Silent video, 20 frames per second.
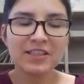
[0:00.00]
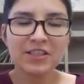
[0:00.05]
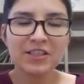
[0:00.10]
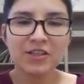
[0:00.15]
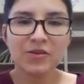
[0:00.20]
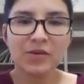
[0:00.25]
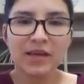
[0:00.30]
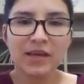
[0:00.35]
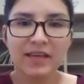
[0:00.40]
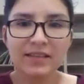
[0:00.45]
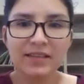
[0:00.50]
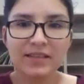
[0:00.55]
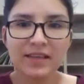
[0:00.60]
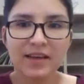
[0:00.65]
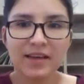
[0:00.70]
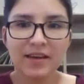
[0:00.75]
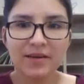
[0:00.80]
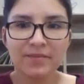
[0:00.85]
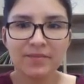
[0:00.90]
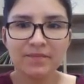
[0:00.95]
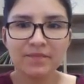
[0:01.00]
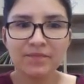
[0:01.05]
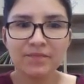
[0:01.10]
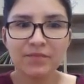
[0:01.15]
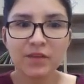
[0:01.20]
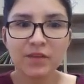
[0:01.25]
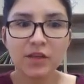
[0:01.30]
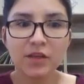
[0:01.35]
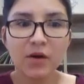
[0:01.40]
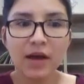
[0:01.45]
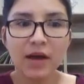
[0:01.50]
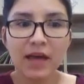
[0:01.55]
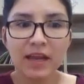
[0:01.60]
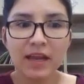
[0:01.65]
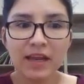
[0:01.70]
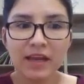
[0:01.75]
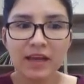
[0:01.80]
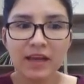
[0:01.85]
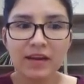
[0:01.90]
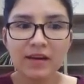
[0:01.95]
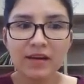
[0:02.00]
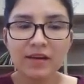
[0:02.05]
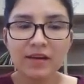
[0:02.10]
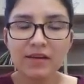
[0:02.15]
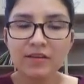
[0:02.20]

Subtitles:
is go ahead and